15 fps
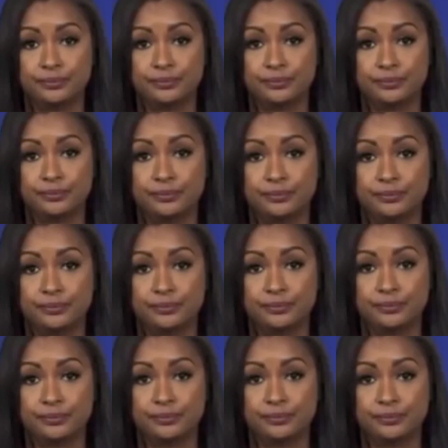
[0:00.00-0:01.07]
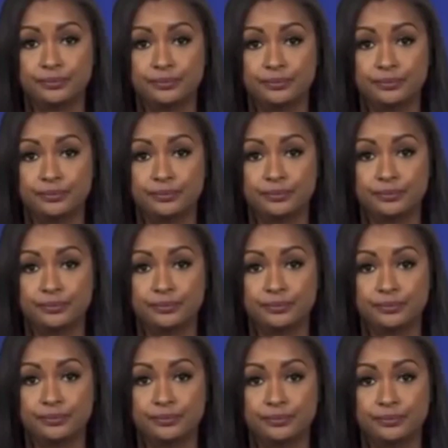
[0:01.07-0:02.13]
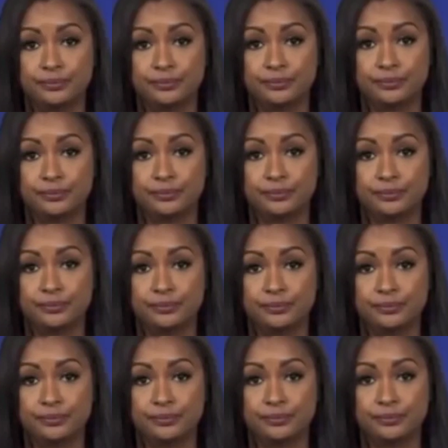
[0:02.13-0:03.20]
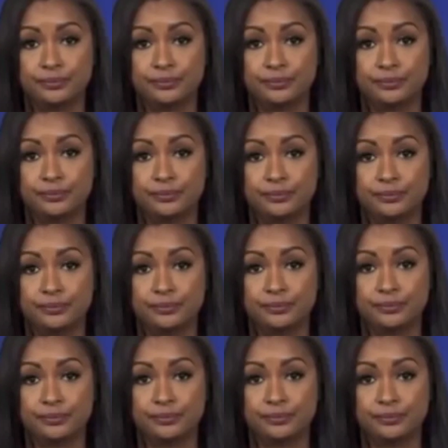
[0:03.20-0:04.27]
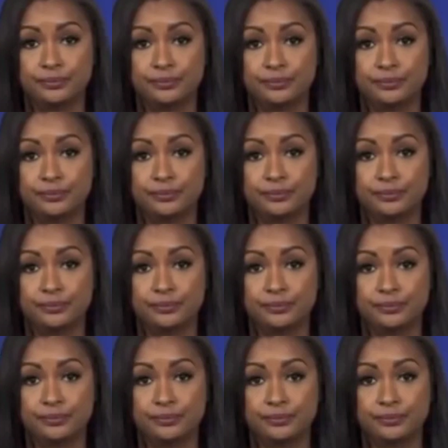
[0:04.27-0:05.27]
No words are spoken by the person on screen.